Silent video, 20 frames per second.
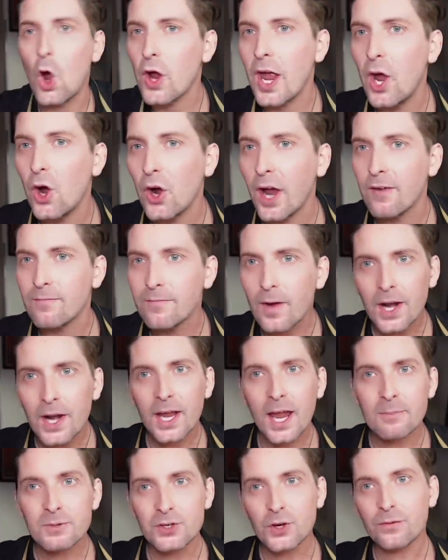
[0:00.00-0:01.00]
Okay, okay, fun
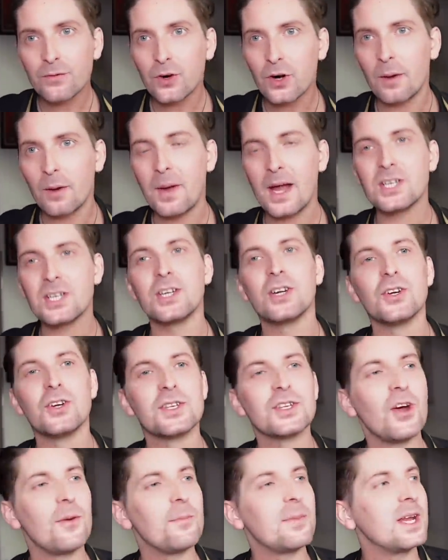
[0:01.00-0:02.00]
and games over. I'm actually going
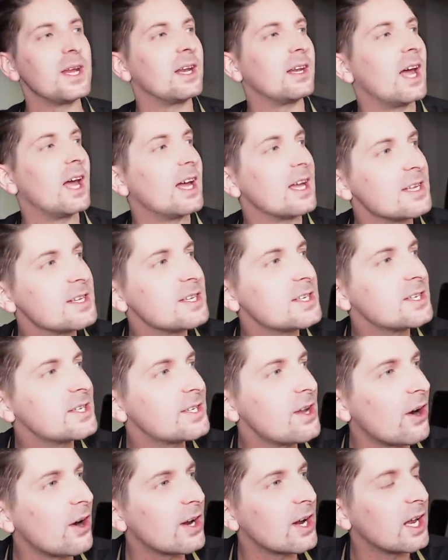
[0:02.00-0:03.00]
to stop being uh,
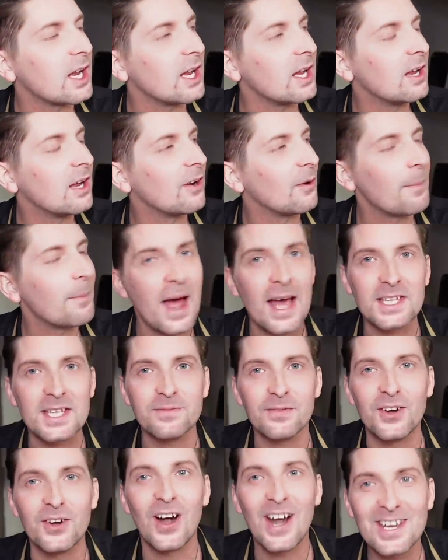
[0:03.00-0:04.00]
sarky,
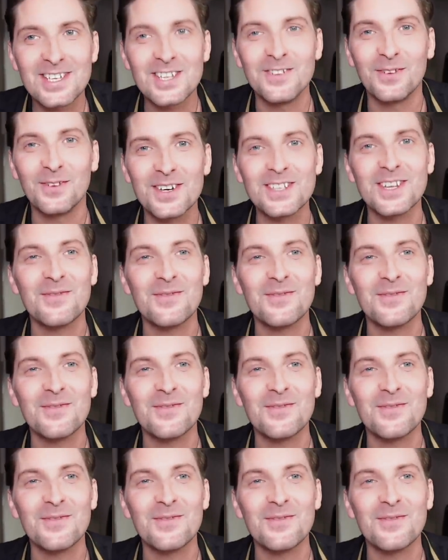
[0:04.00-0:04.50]
passive aggressive,